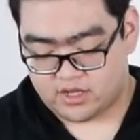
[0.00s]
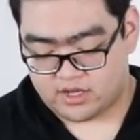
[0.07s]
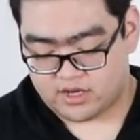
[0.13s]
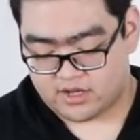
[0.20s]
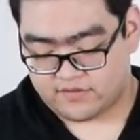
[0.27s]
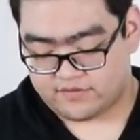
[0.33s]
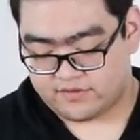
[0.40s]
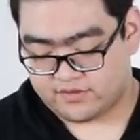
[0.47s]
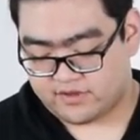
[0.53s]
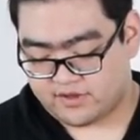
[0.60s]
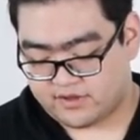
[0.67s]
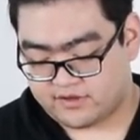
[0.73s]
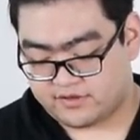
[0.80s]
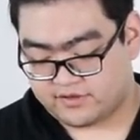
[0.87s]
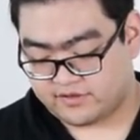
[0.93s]
And after
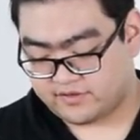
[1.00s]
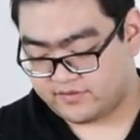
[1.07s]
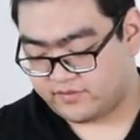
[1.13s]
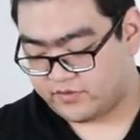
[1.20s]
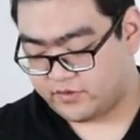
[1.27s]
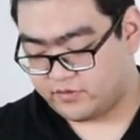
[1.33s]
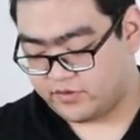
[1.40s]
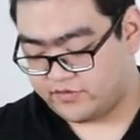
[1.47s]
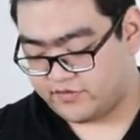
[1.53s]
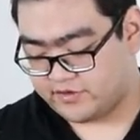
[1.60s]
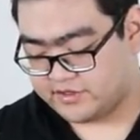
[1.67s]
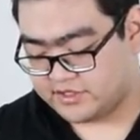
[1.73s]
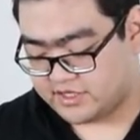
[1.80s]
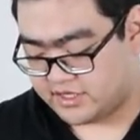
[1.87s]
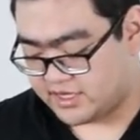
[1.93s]
this, we're
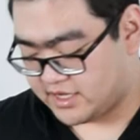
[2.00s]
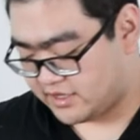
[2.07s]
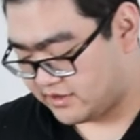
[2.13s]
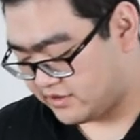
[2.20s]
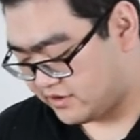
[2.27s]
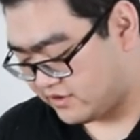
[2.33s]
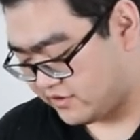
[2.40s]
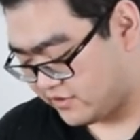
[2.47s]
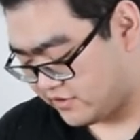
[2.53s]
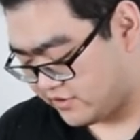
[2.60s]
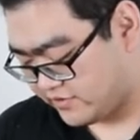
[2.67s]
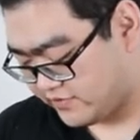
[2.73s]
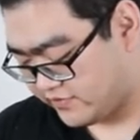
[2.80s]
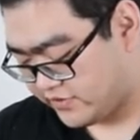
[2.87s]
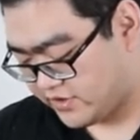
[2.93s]
going